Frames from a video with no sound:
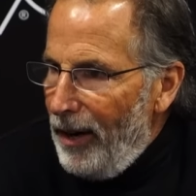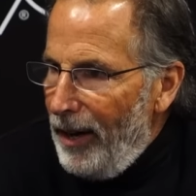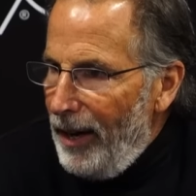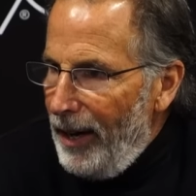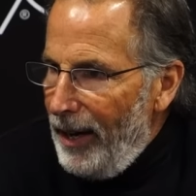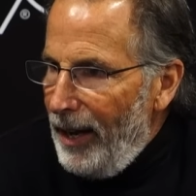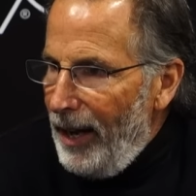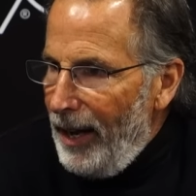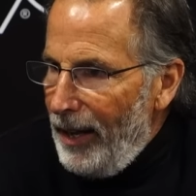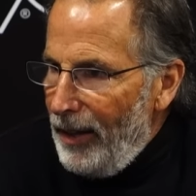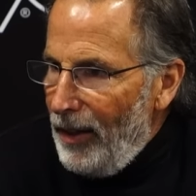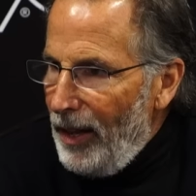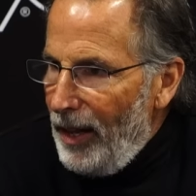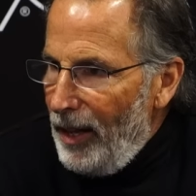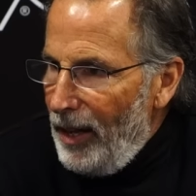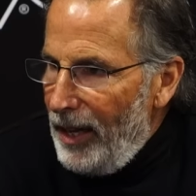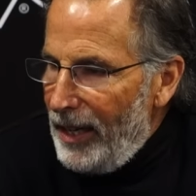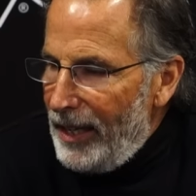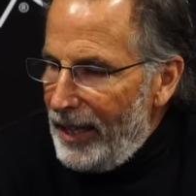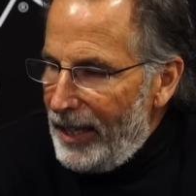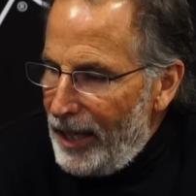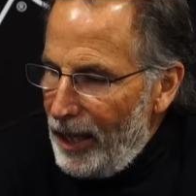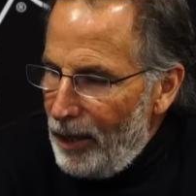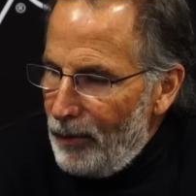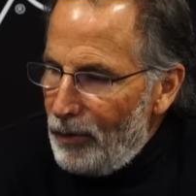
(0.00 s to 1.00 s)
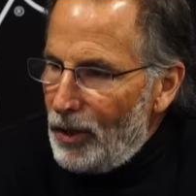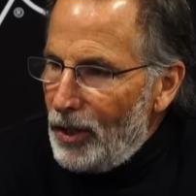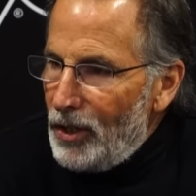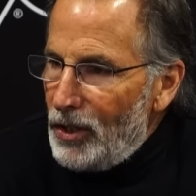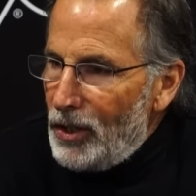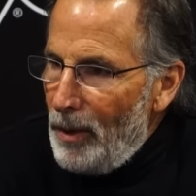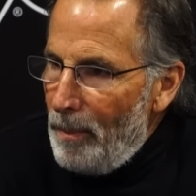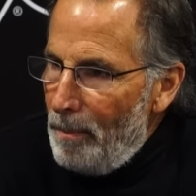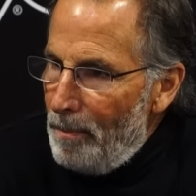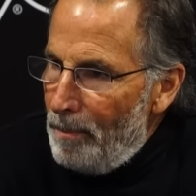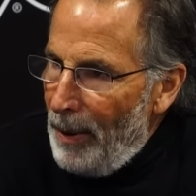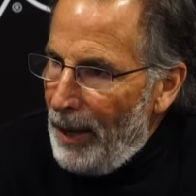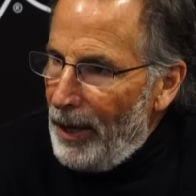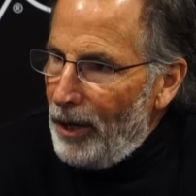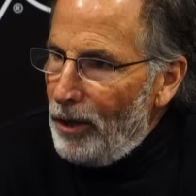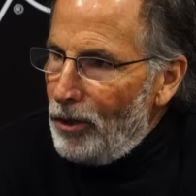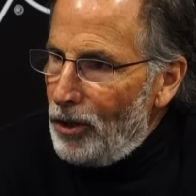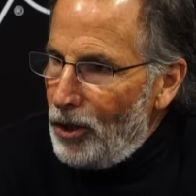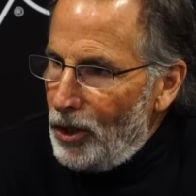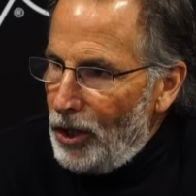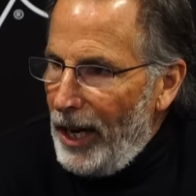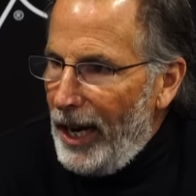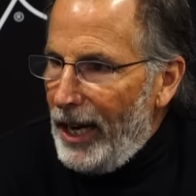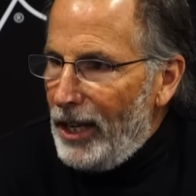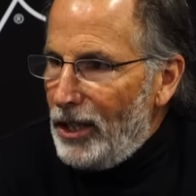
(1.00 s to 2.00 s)
It gives us a better
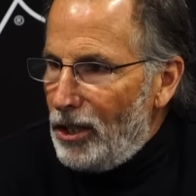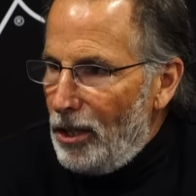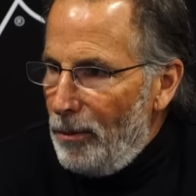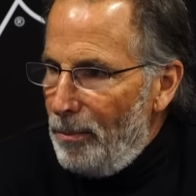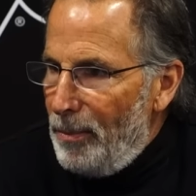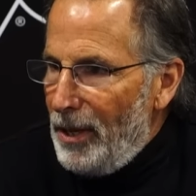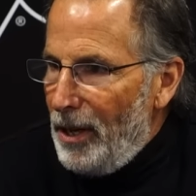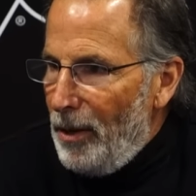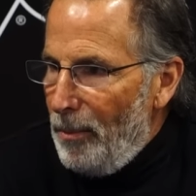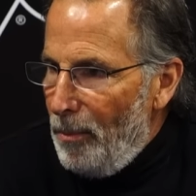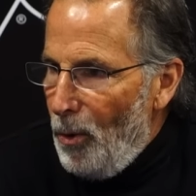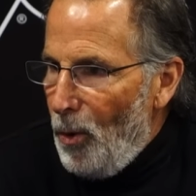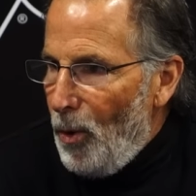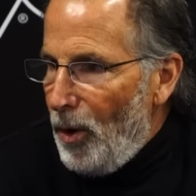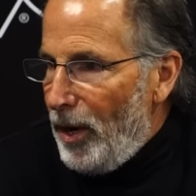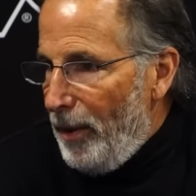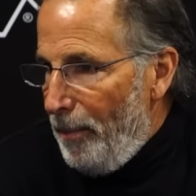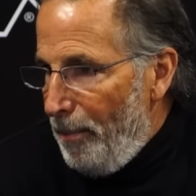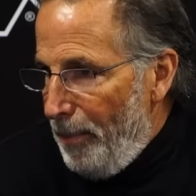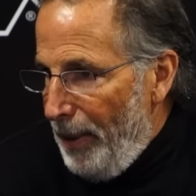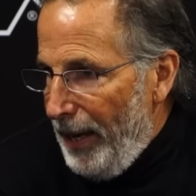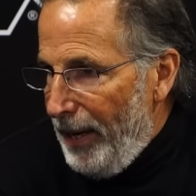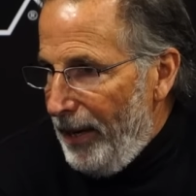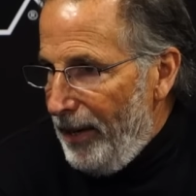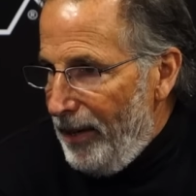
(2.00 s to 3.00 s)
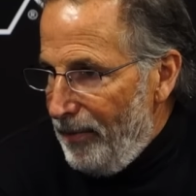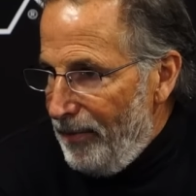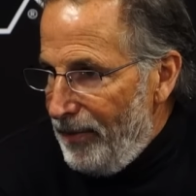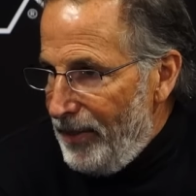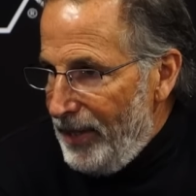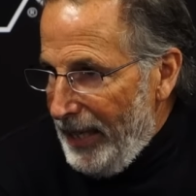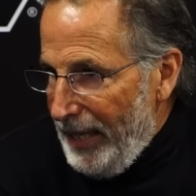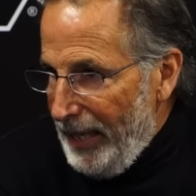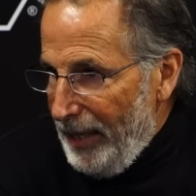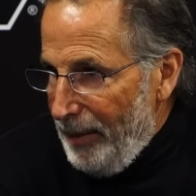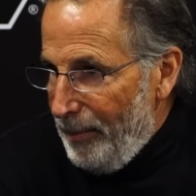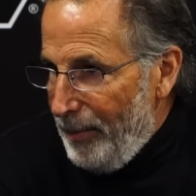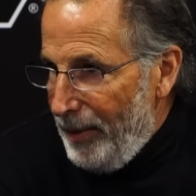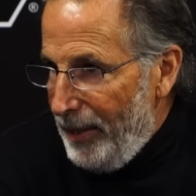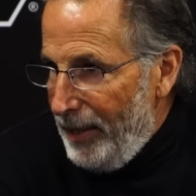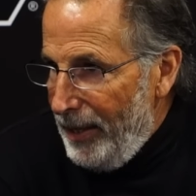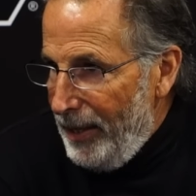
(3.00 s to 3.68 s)
chance to be a more competitive team.